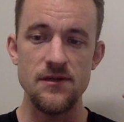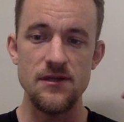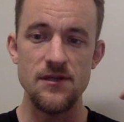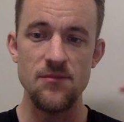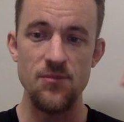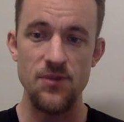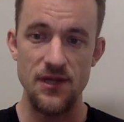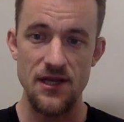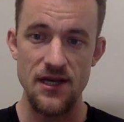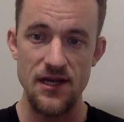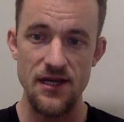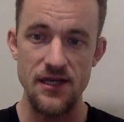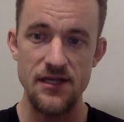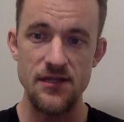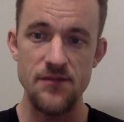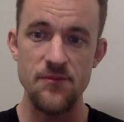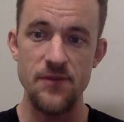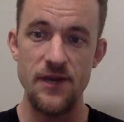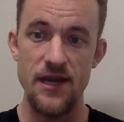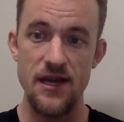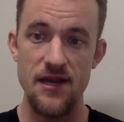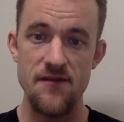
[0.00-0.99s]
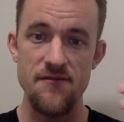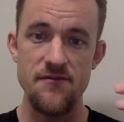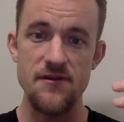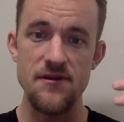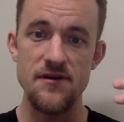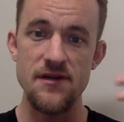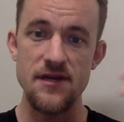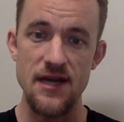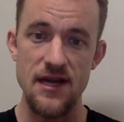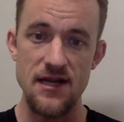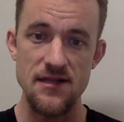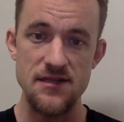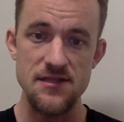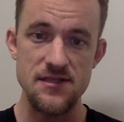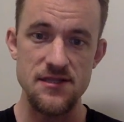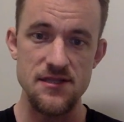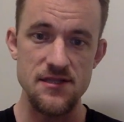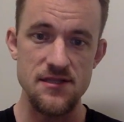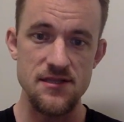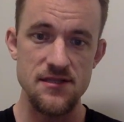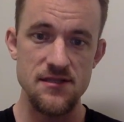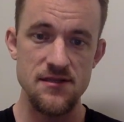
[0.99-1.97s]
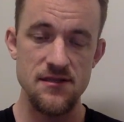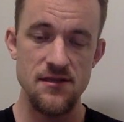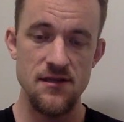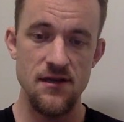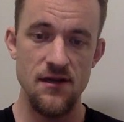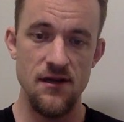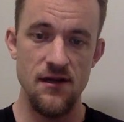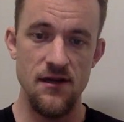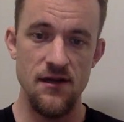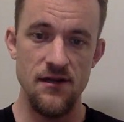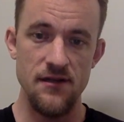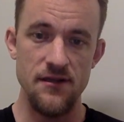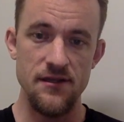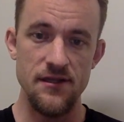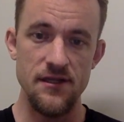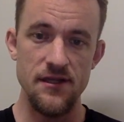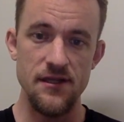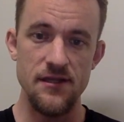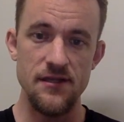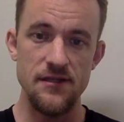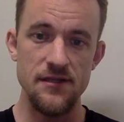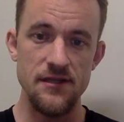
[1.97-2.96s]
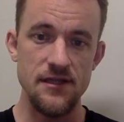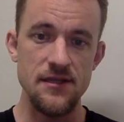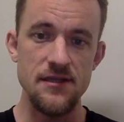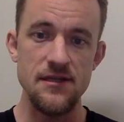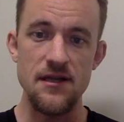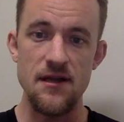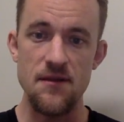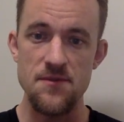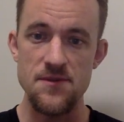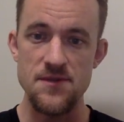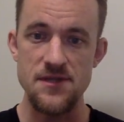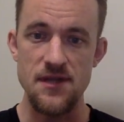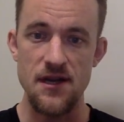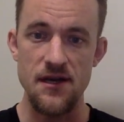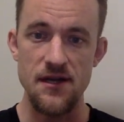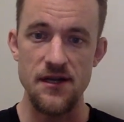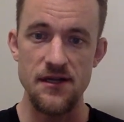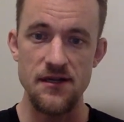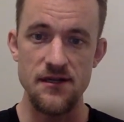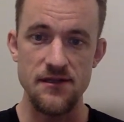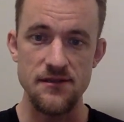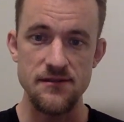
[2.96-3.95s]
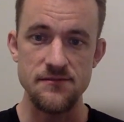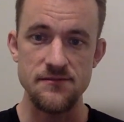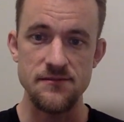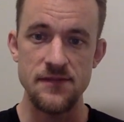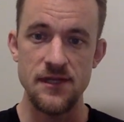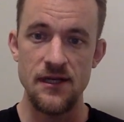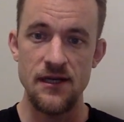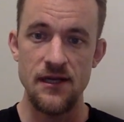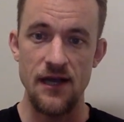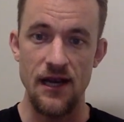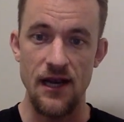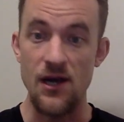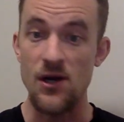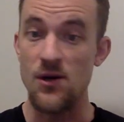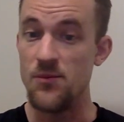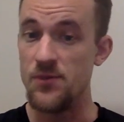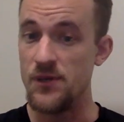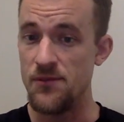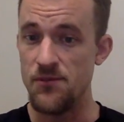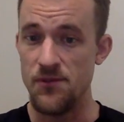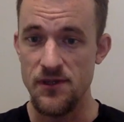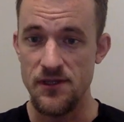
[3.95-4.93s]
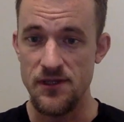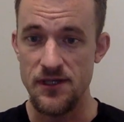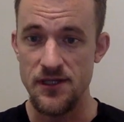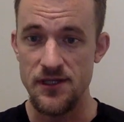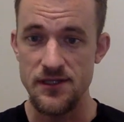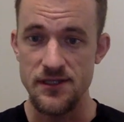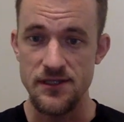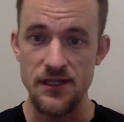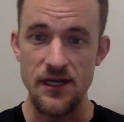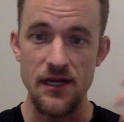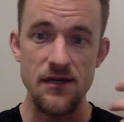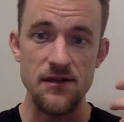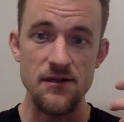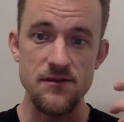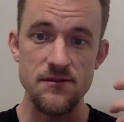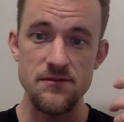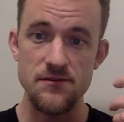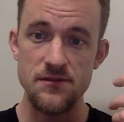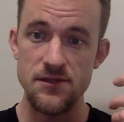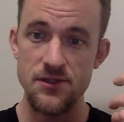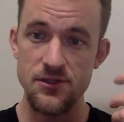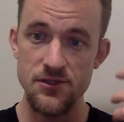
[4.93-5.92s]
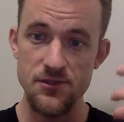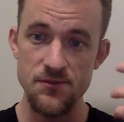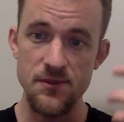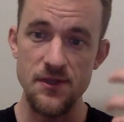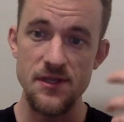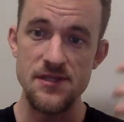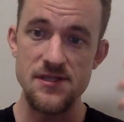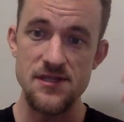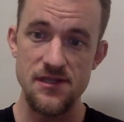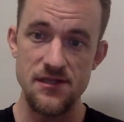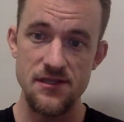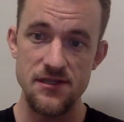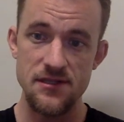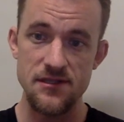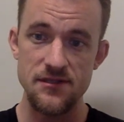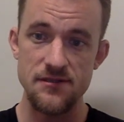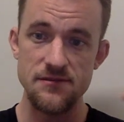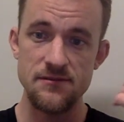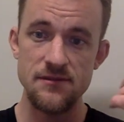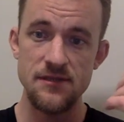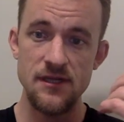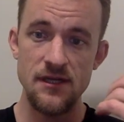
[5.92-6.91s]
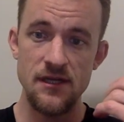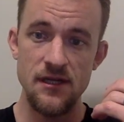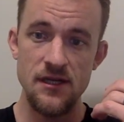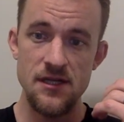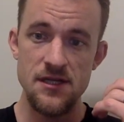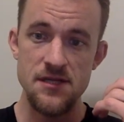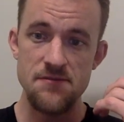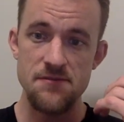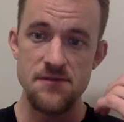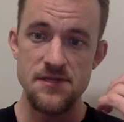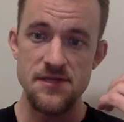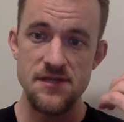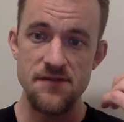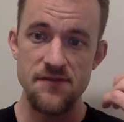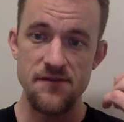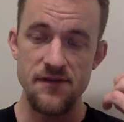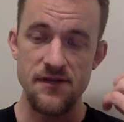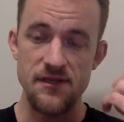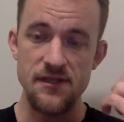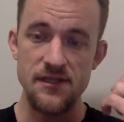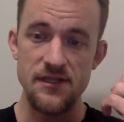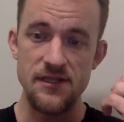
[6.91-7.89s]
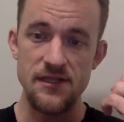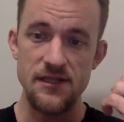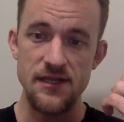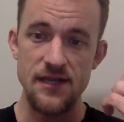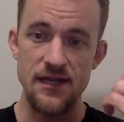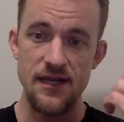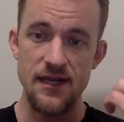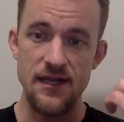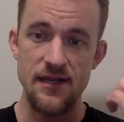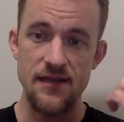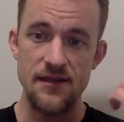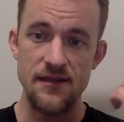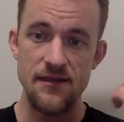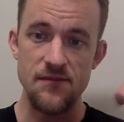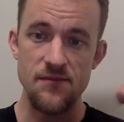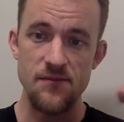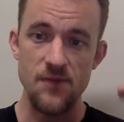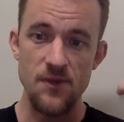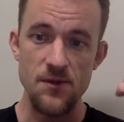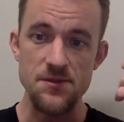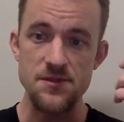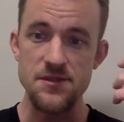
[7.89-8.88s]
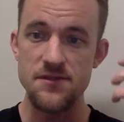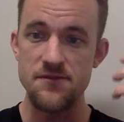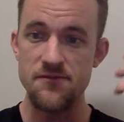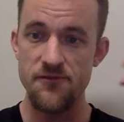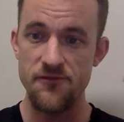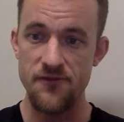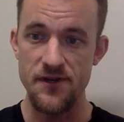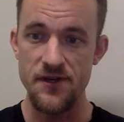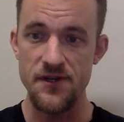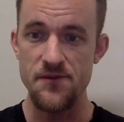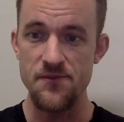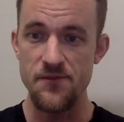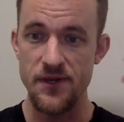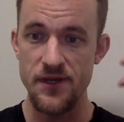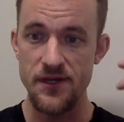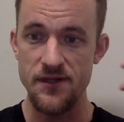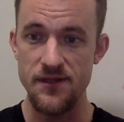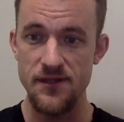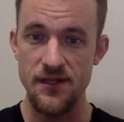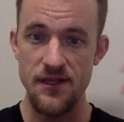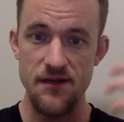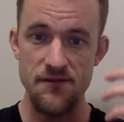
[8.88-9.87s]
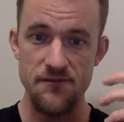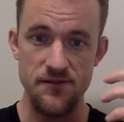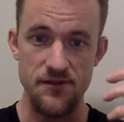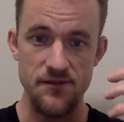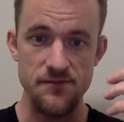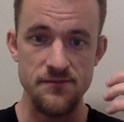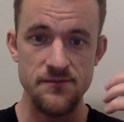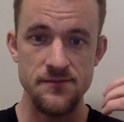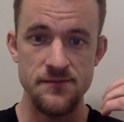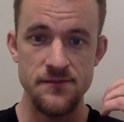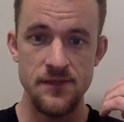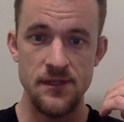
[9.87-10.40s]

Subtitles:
Applied Behavior Analysis, the in-depth study on how people learn and how humans learn, specifically at the most fundamental level.